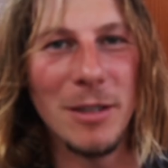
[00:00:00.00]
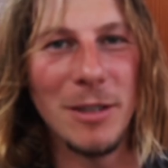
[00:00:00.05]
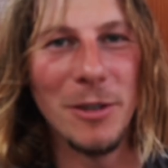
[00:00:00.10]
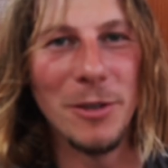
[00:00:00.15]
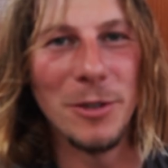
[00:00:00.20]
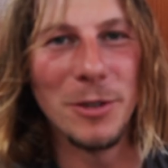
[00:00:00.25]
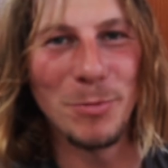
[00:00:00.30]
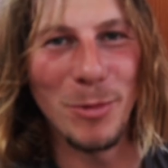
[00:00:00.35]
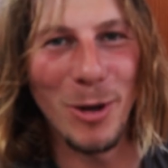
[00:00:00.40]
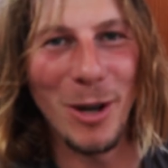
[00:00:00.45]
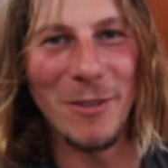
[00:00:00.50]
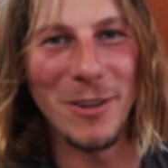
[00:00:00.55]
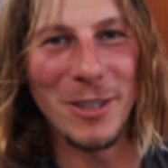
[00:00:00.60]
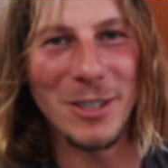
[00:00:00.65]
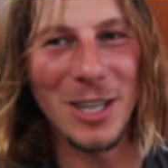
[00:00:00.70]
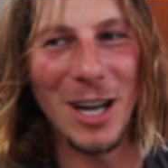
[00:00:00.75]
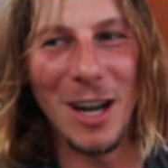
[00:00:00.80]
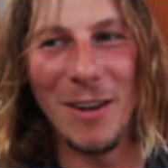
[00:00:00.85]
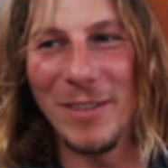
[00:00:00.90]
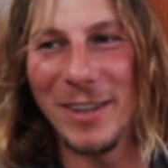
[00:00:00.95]
It was perfect
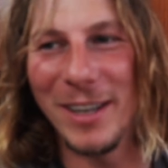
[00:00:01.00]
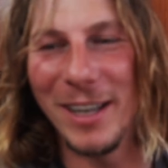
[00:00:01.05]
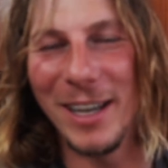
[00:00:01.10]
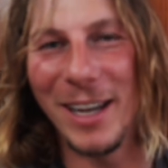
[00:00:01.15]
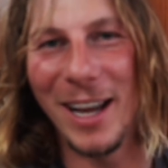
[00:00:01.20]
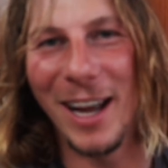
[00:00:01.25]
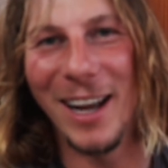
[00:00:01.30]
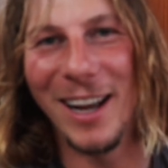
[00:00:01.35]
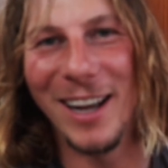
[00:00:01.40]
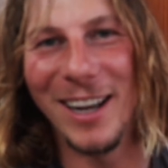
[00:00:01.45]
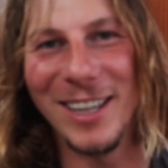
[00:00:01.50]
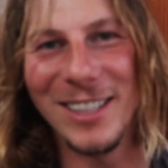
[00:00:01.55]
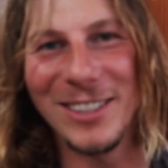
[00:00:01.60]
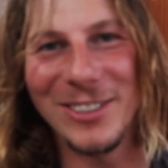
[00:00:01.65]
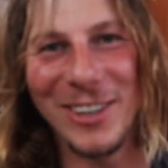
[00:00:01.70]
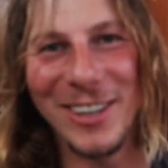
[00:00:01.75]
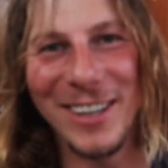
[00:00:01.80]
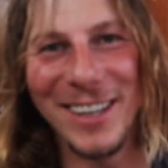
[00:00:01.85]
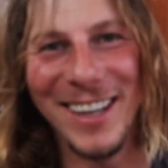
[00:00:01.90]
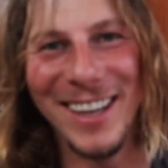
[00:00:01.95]
timing getting AIS
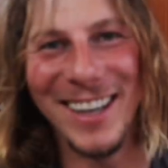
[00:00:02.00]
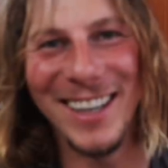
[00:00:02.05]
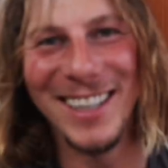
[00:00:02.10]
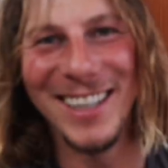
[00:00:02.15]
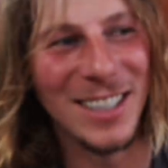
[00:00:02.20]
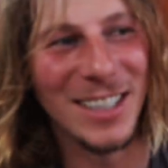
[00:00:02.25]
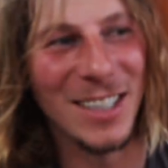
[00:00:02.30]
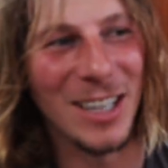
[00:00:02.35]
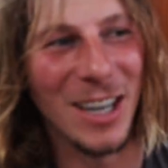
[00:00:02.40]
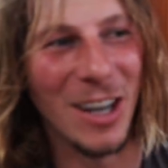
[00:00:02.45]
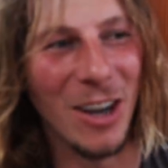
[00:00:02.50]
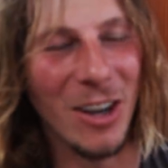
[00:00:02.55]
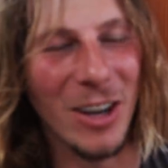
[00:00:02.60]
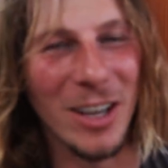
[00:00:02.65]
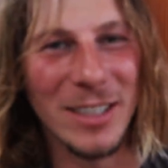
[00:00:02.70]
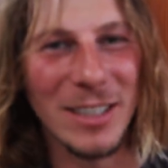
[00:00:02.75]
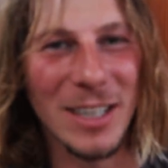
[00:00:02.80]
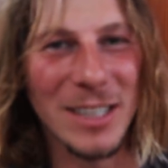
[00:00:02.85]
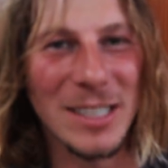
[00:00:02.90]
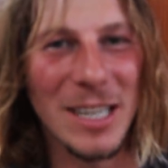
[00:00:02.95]
right now. Oh yeah,
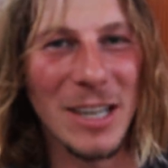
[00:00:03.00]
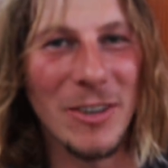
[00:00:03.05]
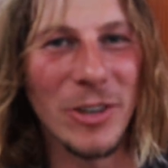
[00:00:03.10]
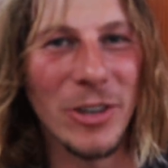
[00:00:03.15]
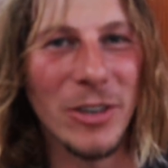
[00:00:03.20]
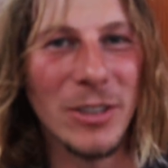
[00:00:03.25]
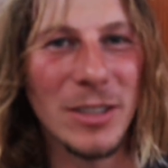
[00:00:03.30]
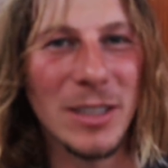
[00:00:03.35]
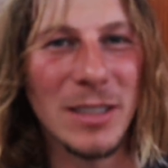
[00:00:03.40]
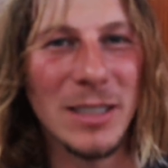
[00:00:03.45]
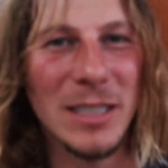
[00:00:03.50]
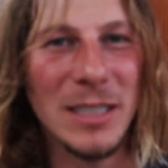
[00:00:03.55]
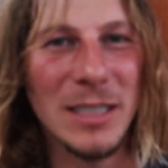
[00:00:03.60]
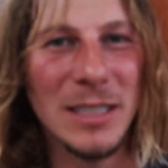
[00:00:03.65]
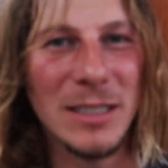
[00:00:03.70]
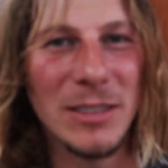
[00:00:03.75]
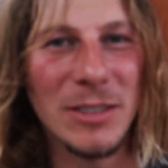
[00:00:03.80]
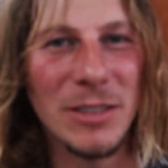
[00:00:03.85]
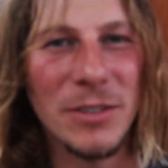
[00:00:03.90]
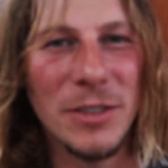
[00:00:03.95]
did I say we're going to
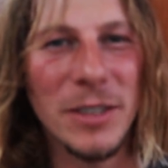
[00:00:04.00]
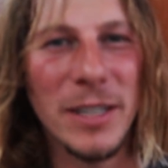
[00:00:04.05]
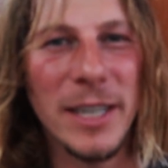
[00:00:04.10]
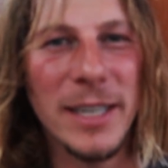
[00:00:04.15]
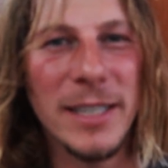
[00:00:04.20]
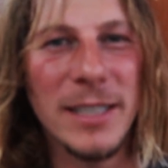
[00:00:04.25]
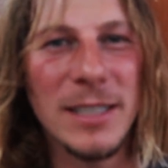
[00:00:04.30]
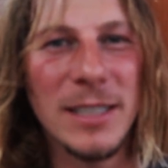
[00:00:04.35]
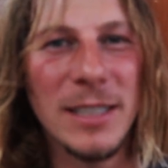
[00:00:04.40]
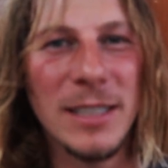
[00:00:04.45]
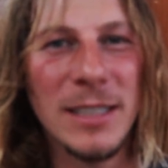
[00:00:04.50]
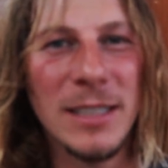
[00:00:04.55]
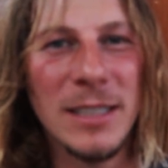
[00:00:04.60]
Tunisia in a few days?